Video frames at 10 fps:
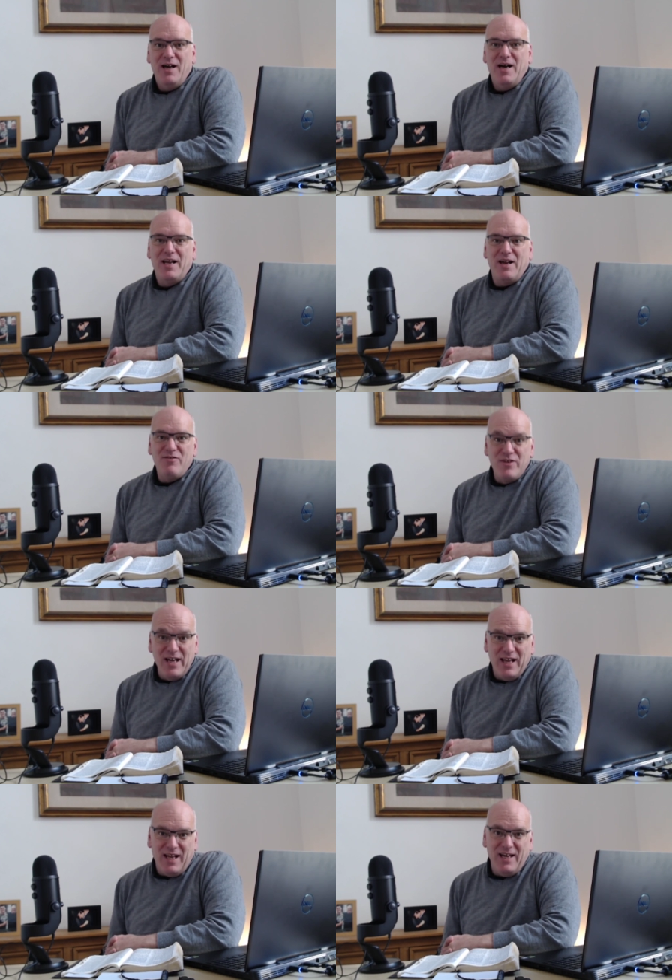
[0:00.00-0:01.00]
and I
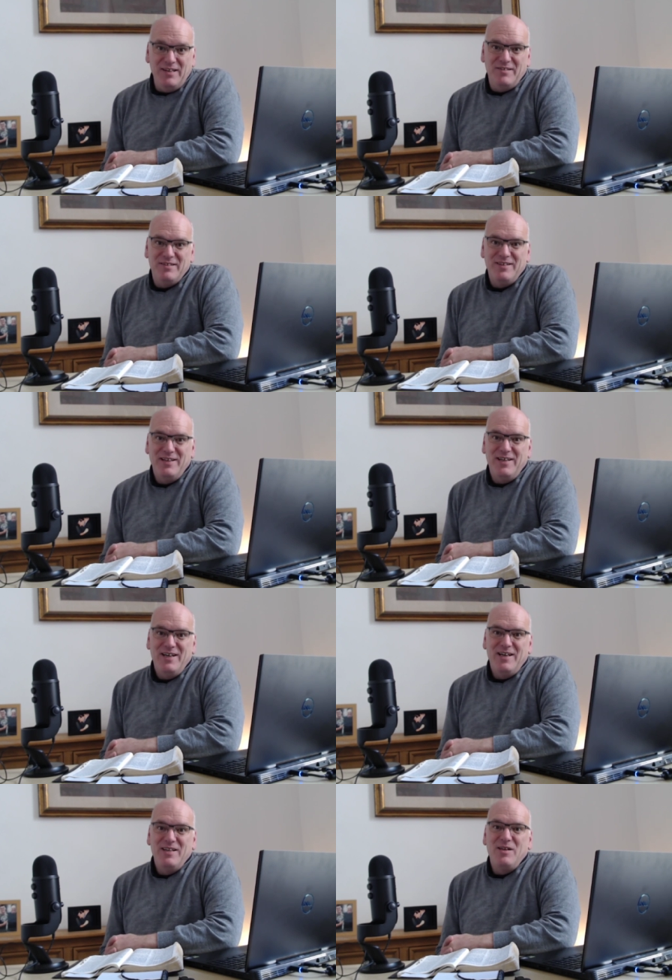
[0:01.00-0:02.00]
realized
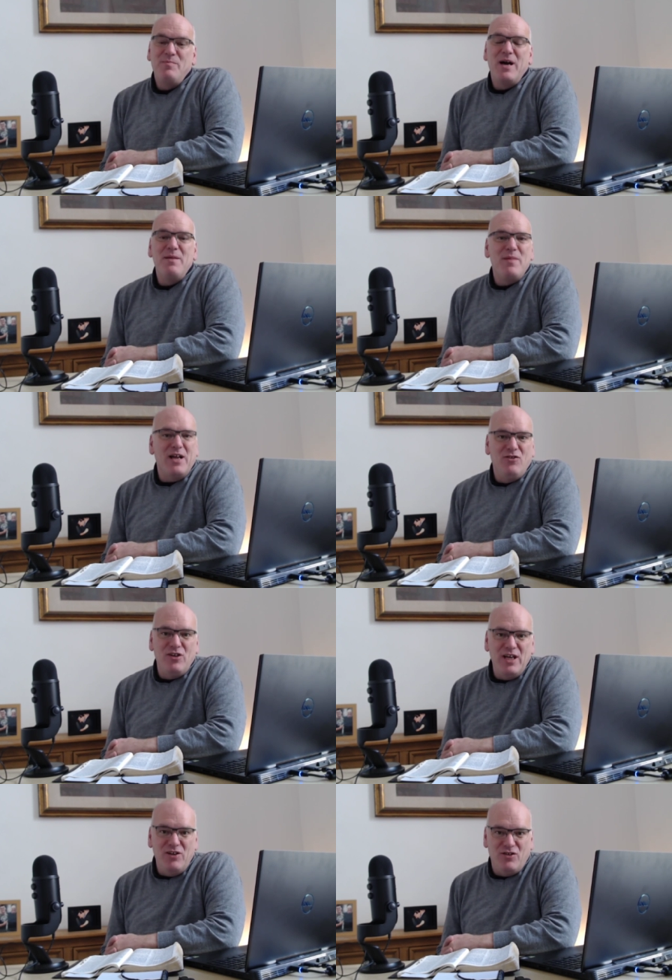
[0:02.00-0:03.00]
that my
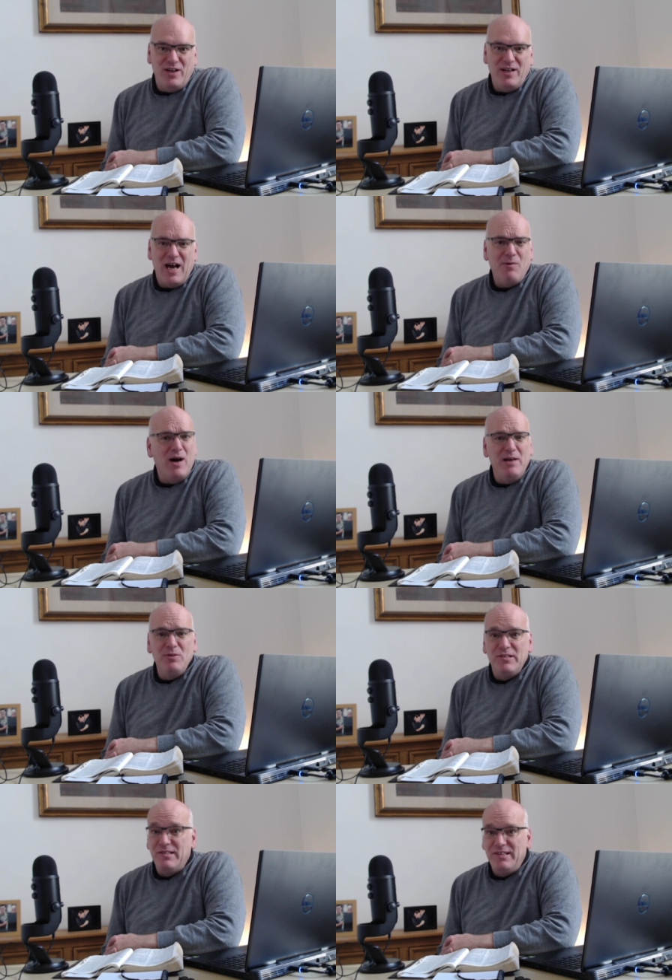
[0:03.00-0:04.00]
imagination, how I
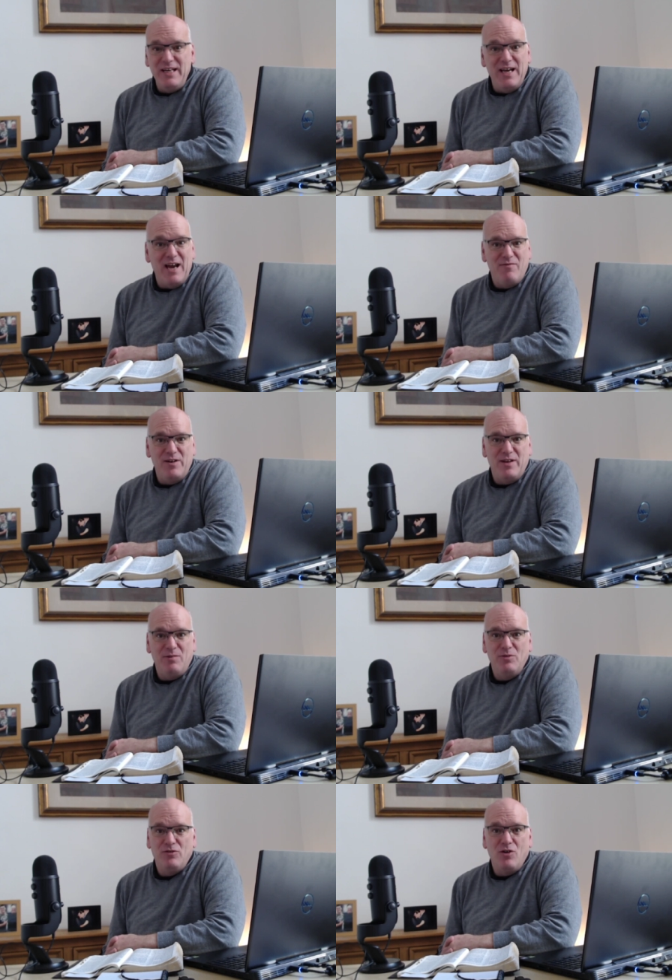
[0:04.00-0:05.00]
was seeing everything,
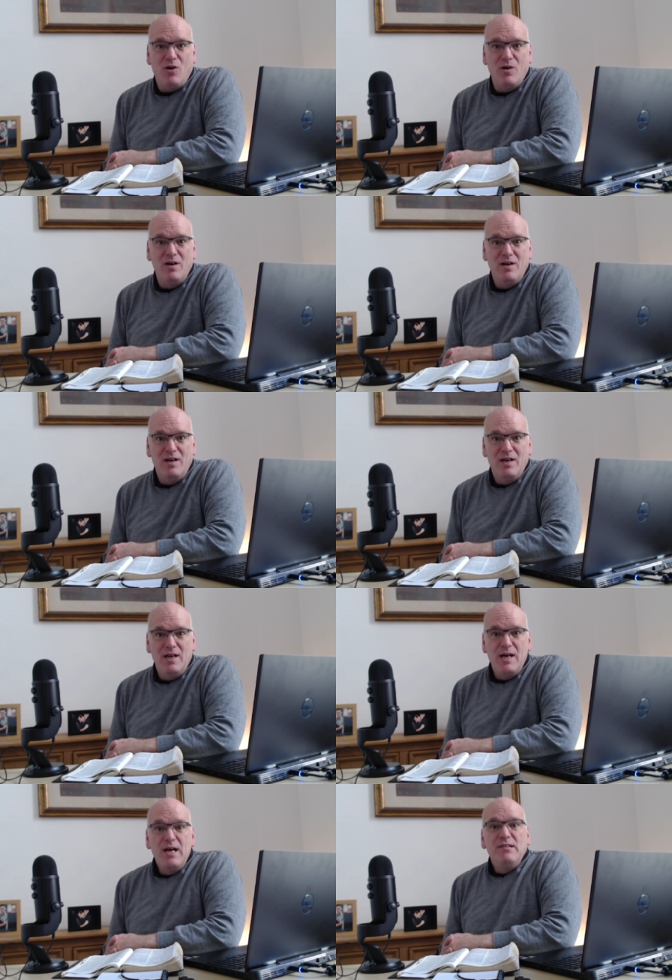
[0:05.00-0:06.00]
was wrong.
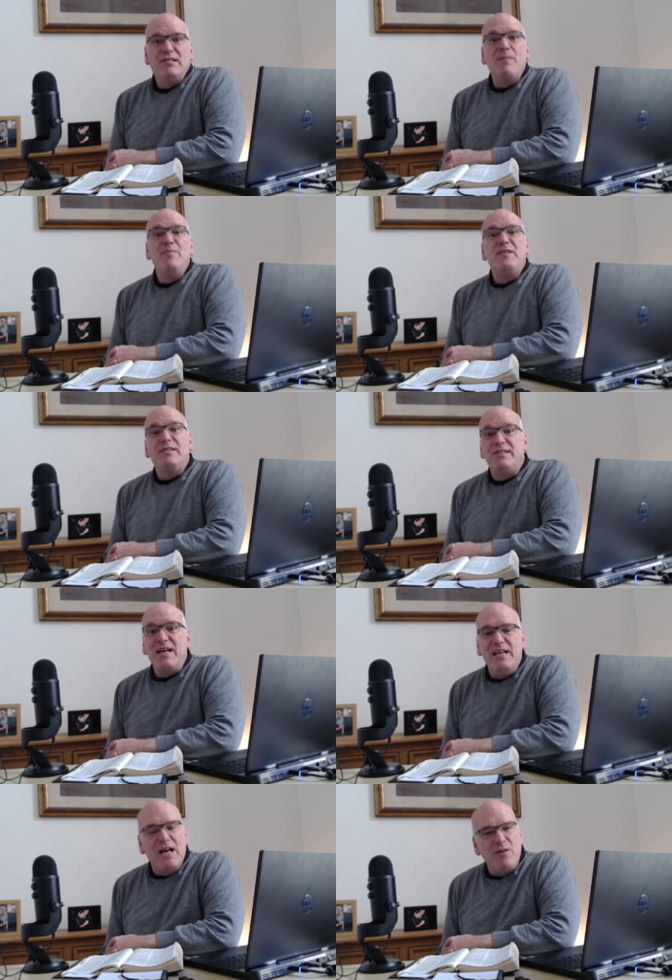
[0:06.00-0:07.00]
Some
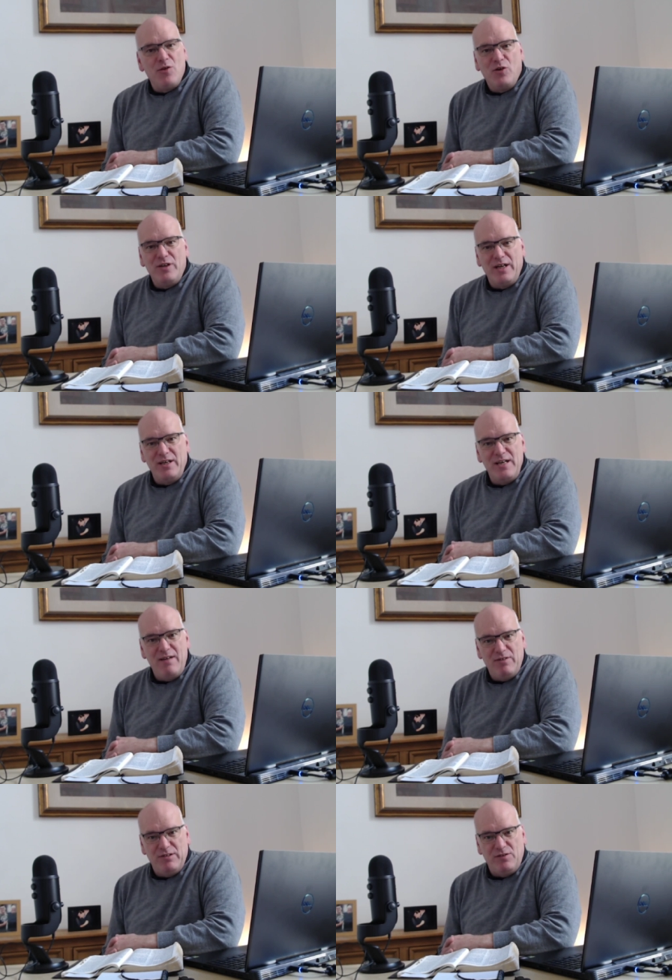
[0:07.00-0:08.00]
sin I thought I could
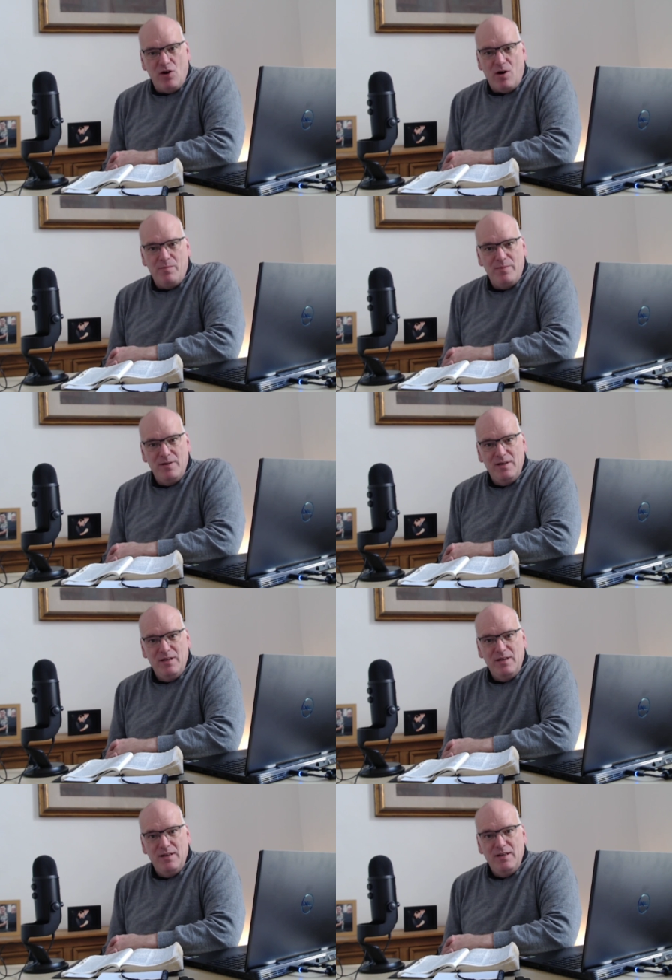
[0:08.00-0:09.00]
never stop.
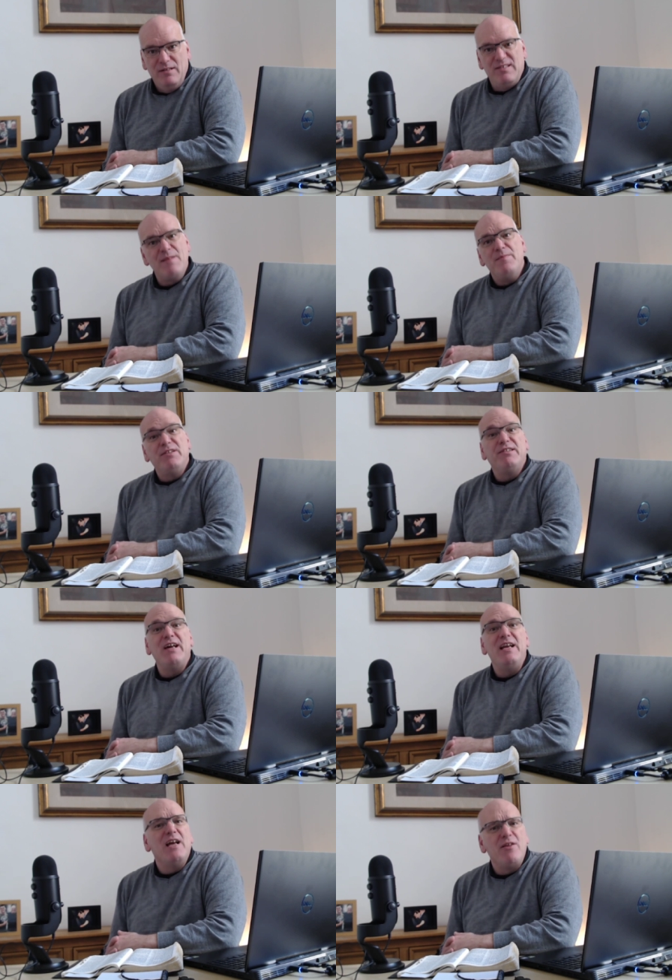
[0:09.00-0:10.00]
Some
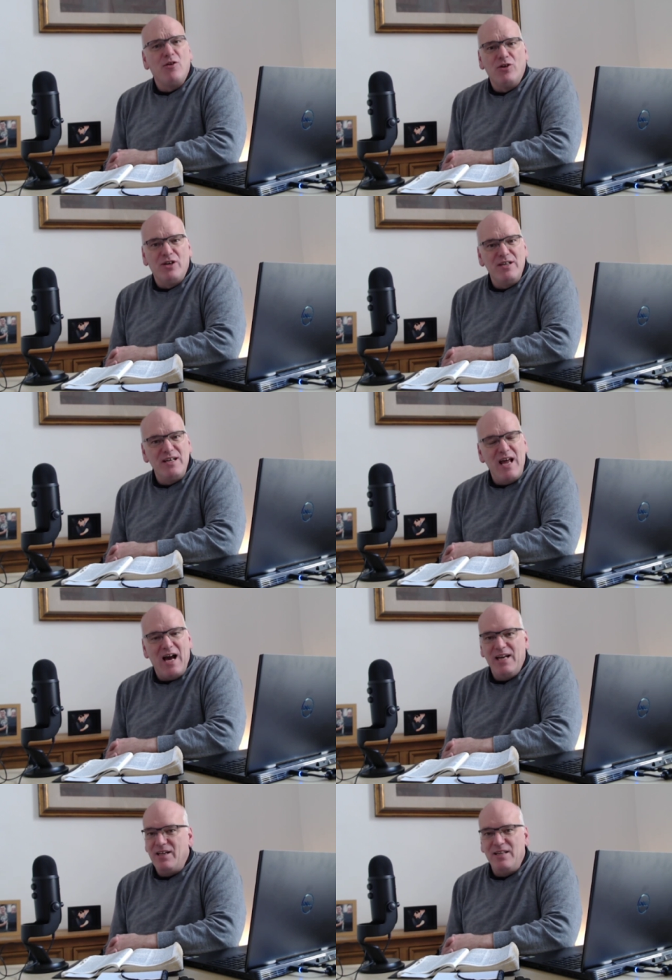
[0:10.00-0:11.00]
sin I thought could
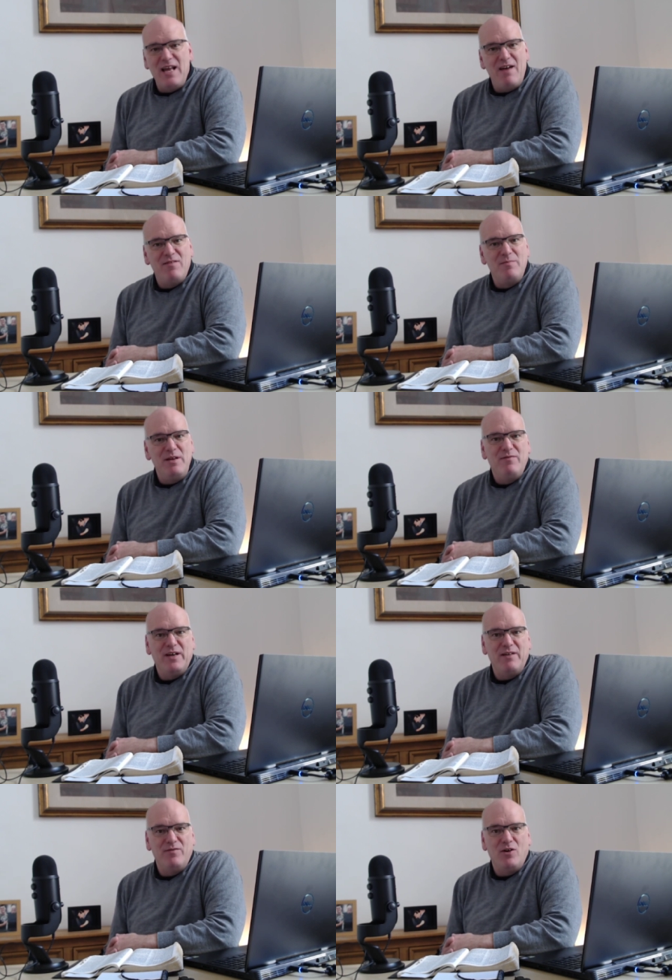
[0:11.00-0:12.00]
I could never be
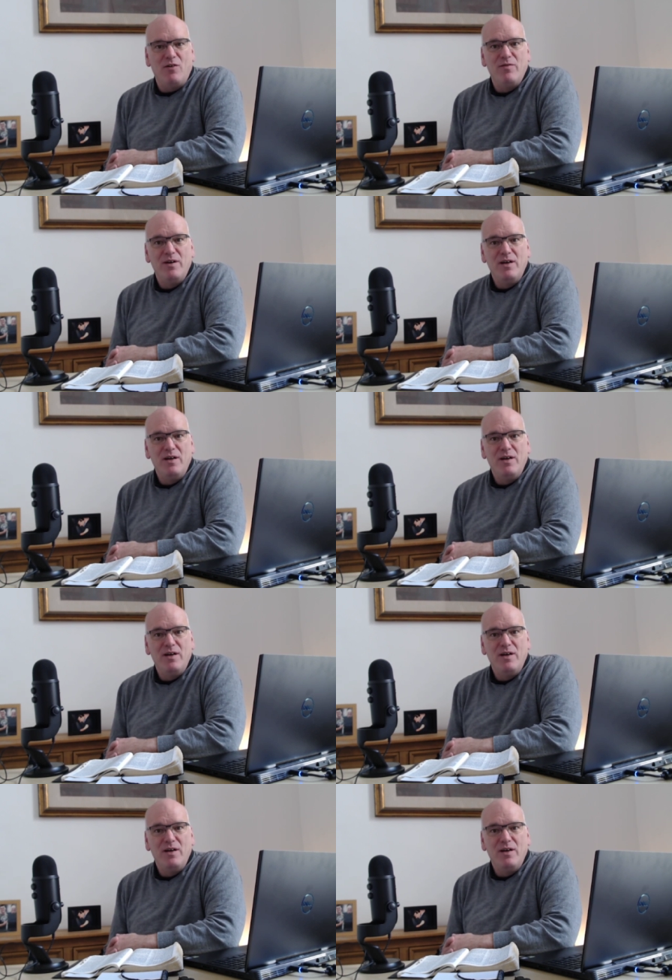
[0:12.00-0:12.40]
forgiven of.